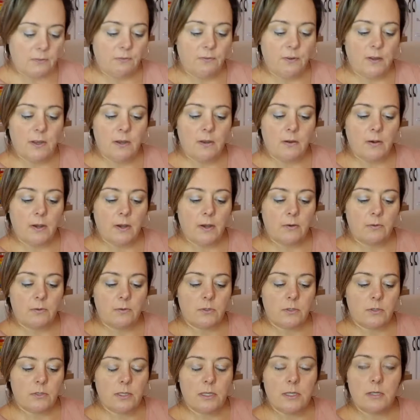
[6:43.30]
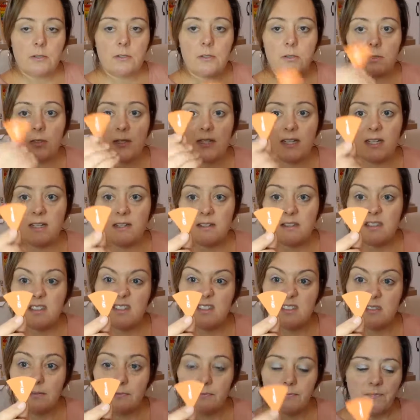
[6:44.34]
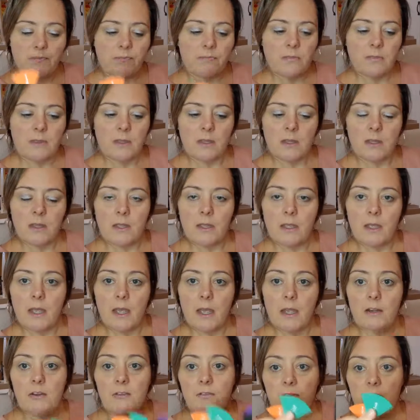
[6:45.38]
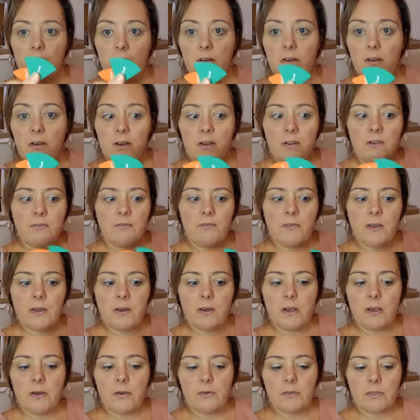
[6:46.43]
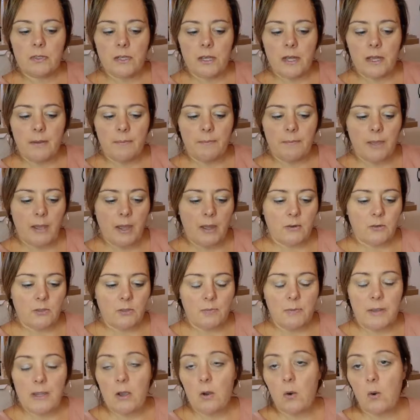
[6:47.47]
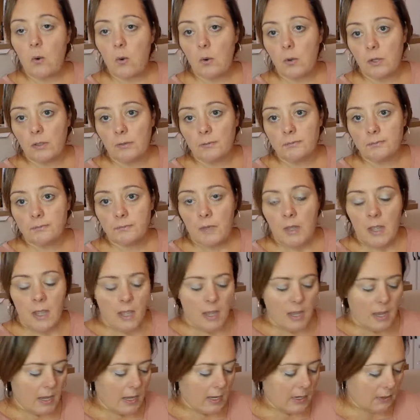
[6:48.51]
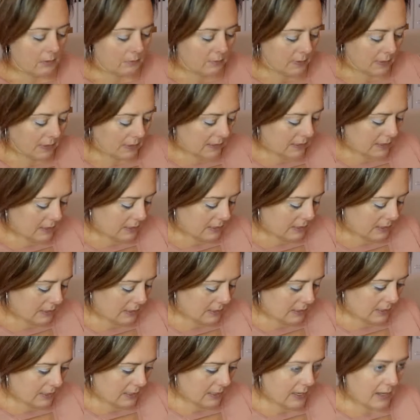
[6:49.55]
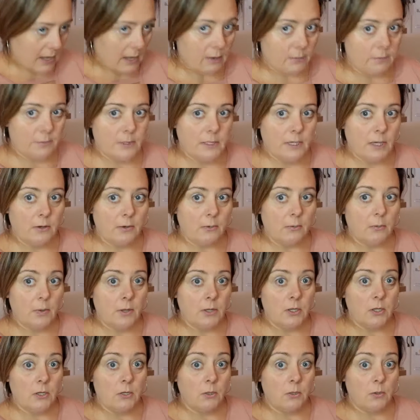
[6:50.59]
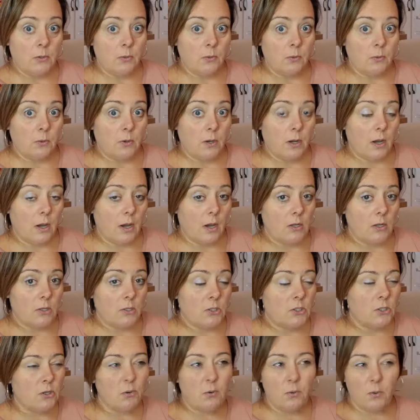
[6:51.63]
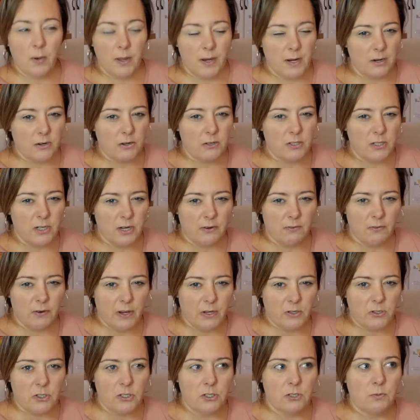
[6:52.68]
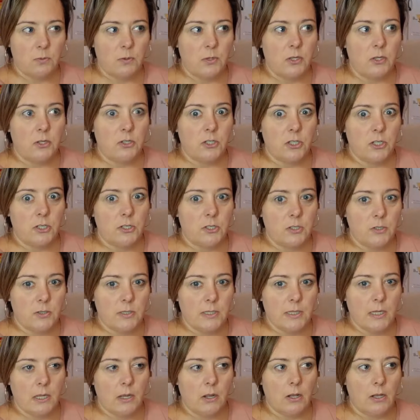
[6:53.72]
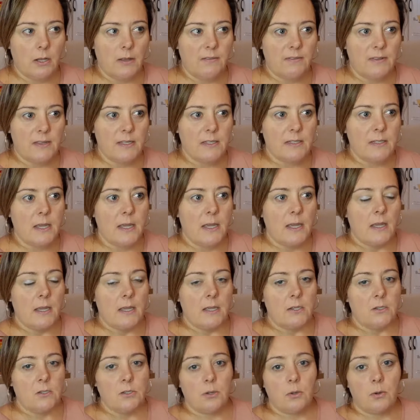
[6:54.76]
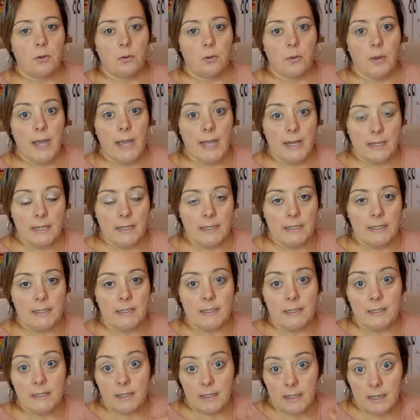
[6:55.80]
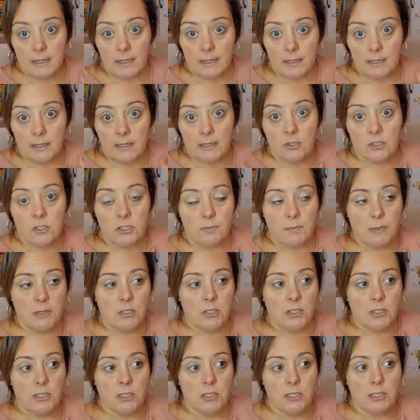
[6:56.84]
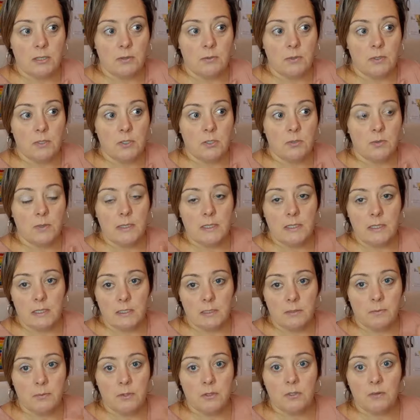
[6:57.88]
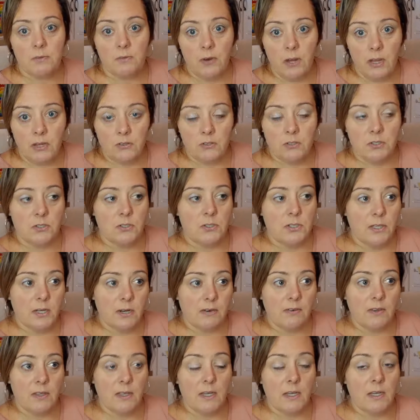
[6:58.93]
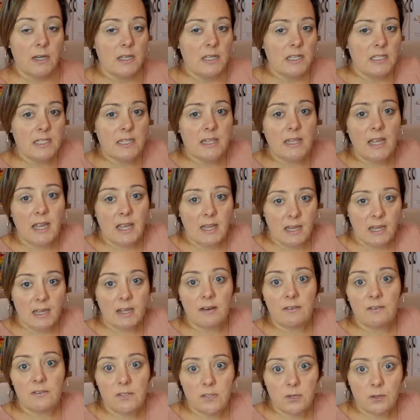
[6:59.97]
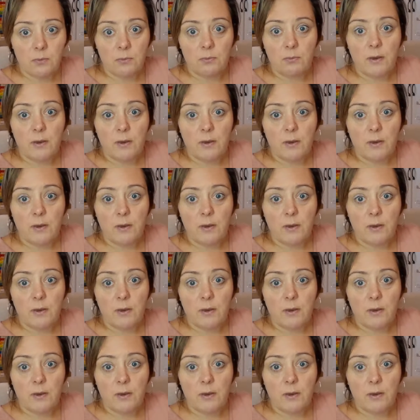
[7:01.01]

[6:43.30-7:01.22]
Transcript: figure out, see, so sixths, and you figure out how to make a whole. And it really helps out when you don't quite understand fractions, when you're just using all of this. So Alex, like he just mentioned, he was doing decimals and fractions and everything, and he's in that kind of zone